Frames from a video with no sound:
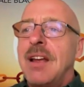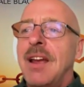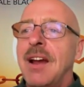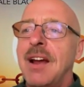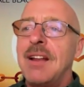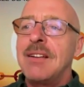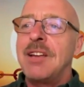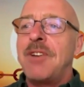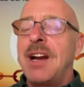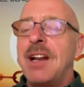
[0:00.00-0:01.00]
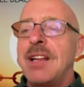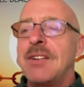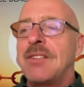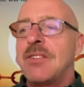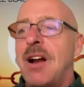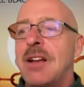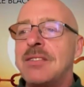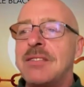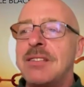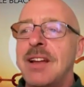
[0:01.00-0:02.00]
and they finally
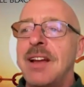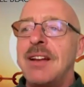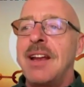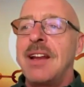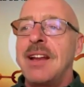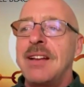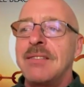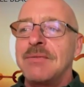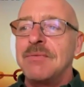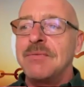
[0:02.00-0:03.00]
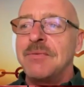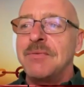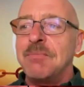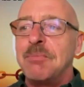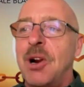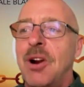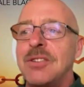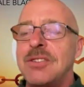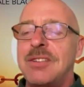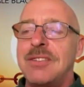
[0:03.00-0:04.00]
crossed and
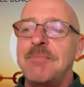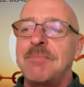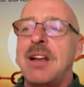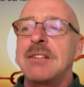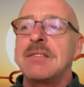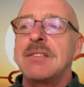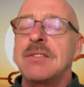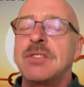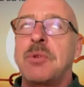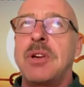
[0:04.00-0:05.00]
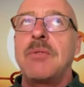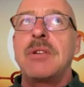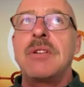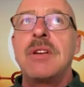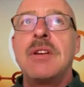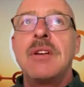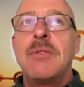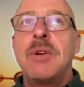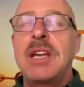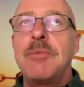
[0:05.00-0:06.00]
merged back in the spring when
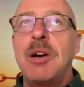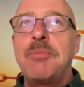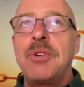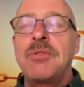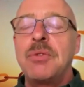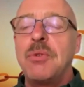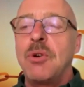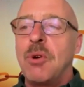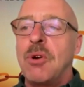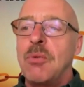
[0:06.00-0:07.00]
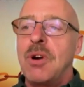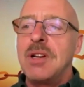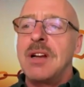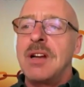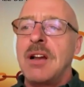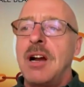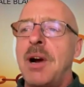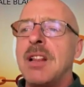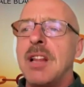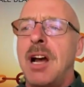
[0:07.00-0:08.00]
we came up with
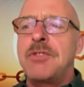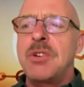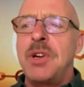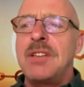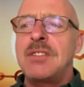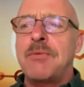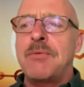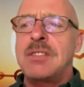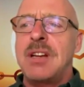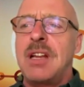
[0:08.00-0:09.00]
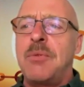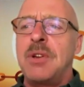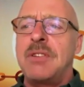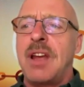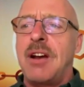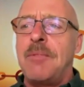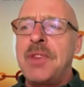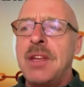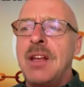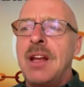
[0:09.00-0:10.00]
twoormoreare1.com. I love doing this every Sunday with Dale.